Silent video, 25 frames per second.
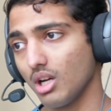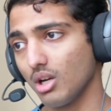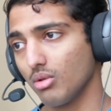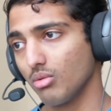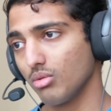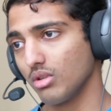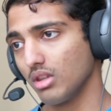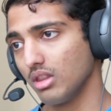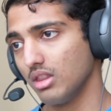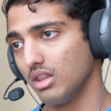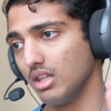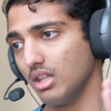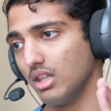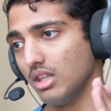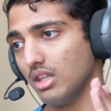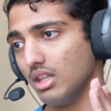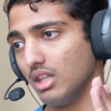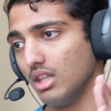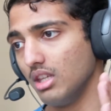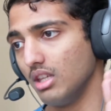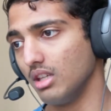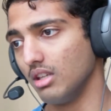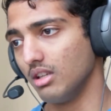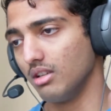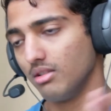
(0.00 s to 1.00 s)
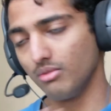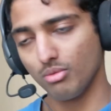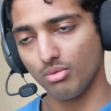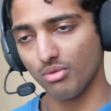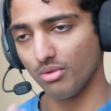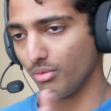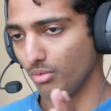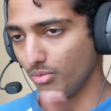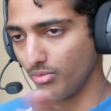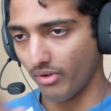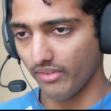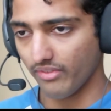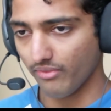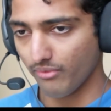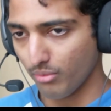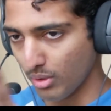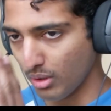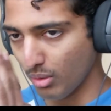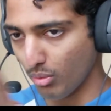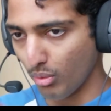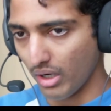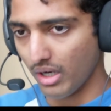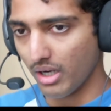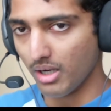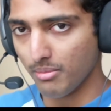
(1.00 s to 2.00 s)
with the
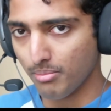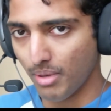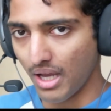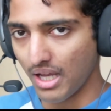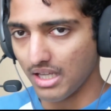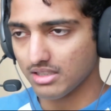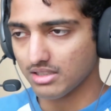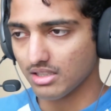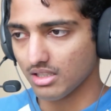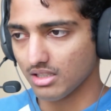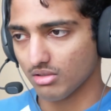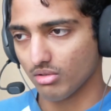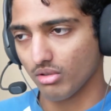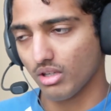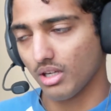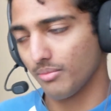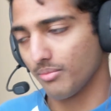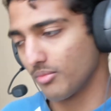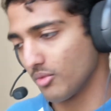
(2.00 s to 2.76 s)
very basics, right,